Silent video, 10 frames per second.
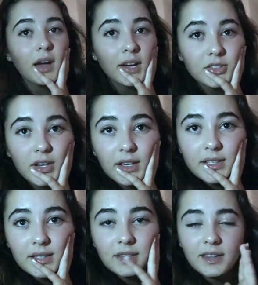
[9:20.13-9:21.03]
I
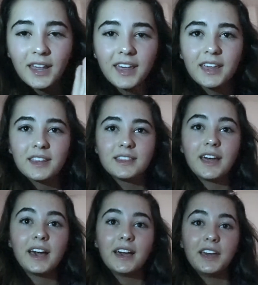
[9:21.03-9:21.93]
just think
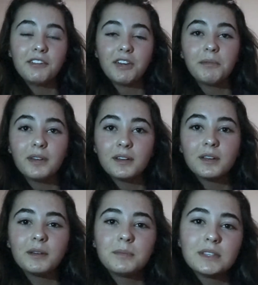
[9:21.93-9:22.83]
that if I'm
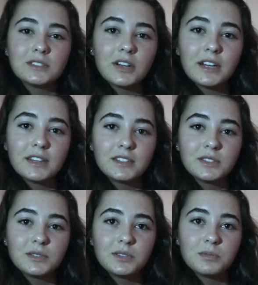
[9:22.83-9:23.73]
gonna be starting
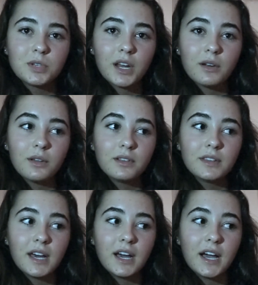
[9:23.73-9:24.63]
this YouTube channel,
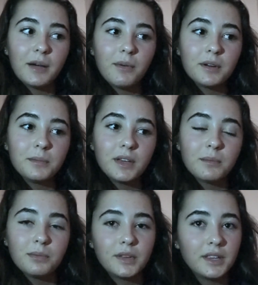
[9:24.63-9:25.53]
that I want to be
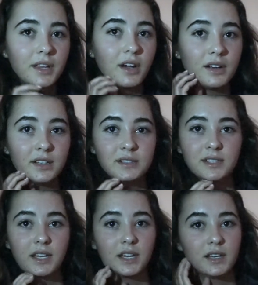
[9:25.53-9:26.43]
completely
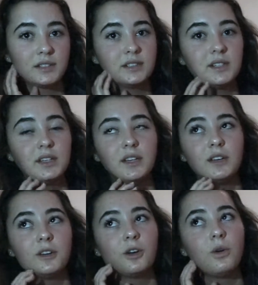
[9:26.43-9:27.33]
honest and
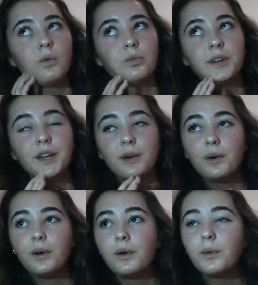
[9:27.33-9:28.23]

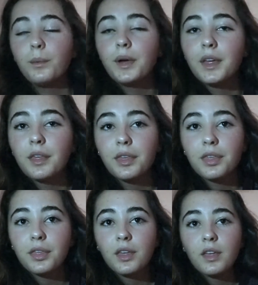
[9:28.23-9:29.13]
real with
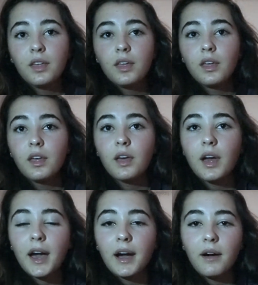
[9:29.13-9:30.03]

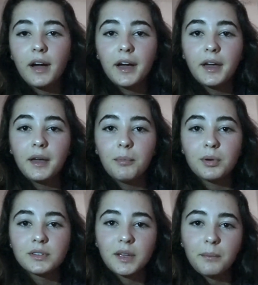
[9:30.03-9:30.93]
how I
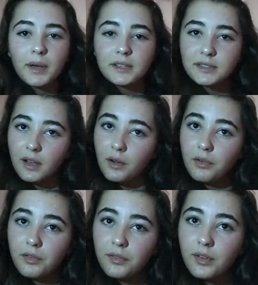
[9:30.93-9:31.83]
present myself.